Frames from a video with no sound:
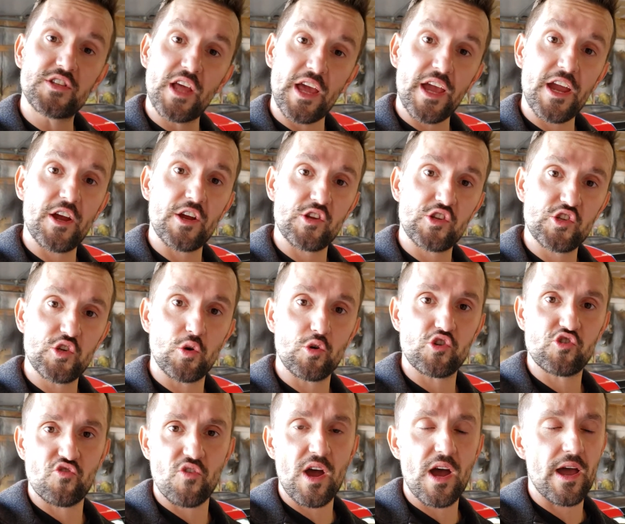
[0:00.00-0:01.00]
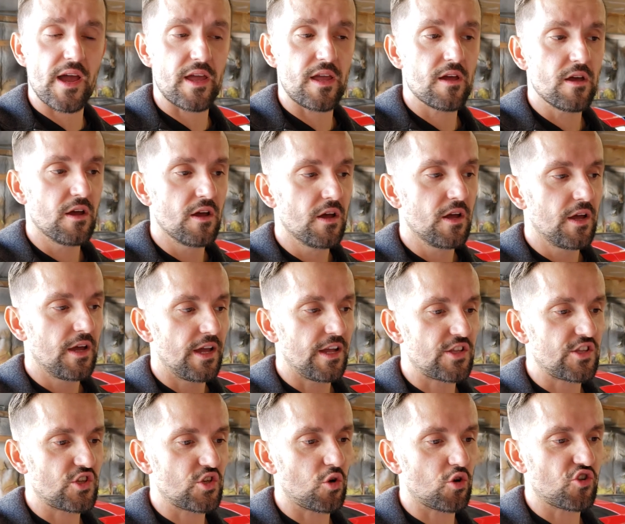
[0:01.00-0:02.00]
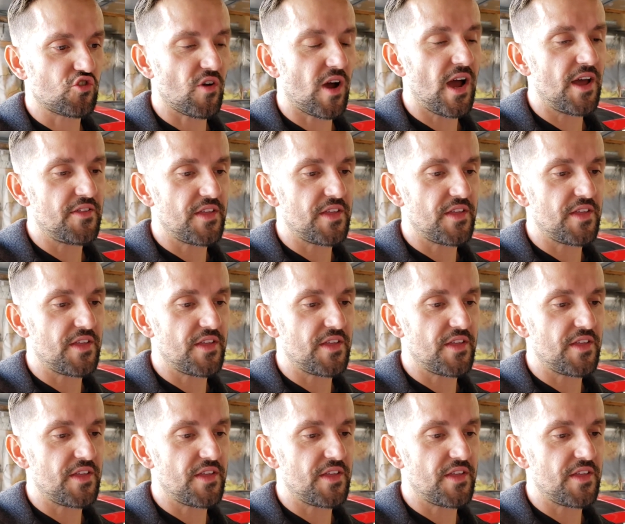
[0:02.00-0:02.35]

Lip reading: the air is so dry. It's so dry